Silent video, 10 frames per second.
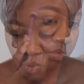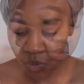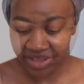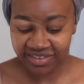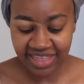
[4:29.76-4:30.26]

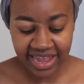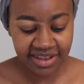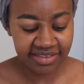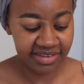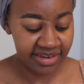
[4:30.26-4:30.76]
Once that
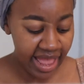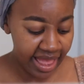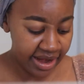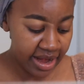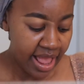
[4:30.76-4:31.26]
is
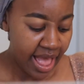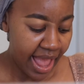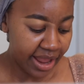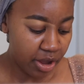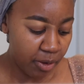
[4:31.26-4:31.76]
done,
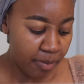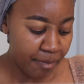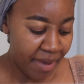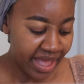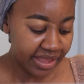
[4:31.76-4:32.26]
I go
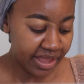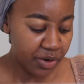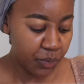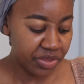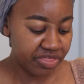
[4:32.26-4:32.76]
back
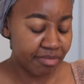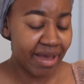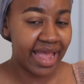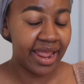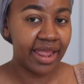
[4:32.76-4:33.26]
in with
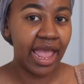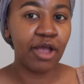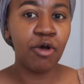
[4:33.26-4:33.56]
my,